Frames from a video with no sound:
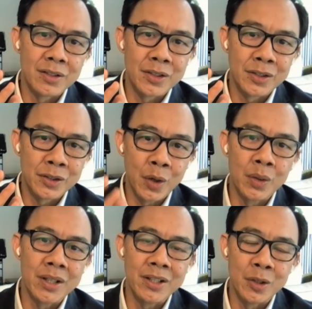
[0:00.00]

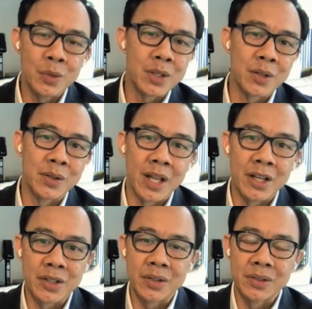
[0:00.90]
stolen user
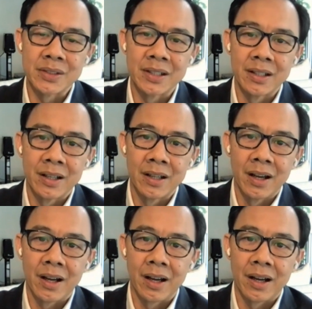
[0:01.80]
credentials,
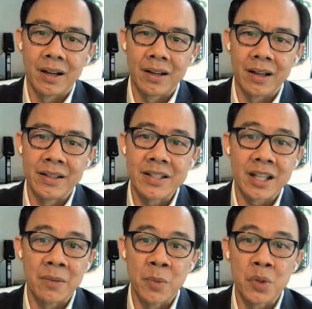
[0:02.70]
and these
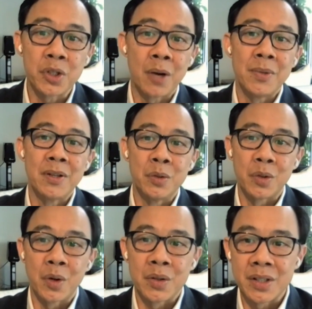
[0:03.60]
are the most common
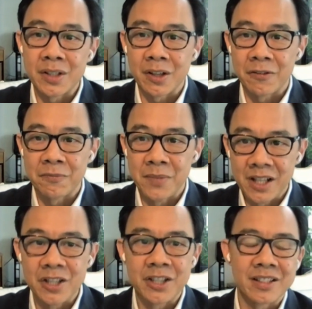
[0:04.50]
root causes of
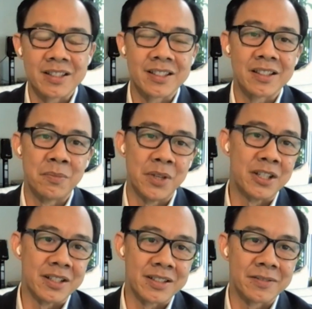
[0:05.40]
malicious
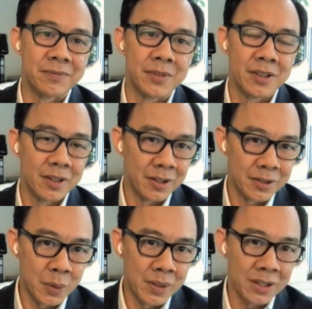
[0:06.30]
breaches,
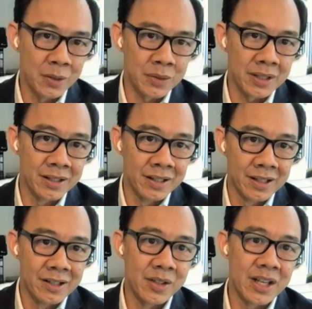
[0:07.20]
stolen user
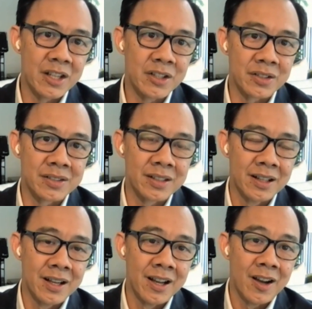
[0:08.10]
credentials.
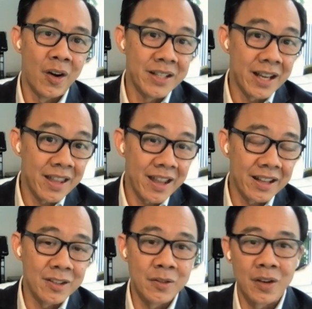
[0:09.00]
On the other
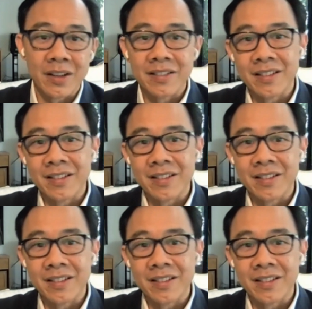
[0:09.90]
hand, you've got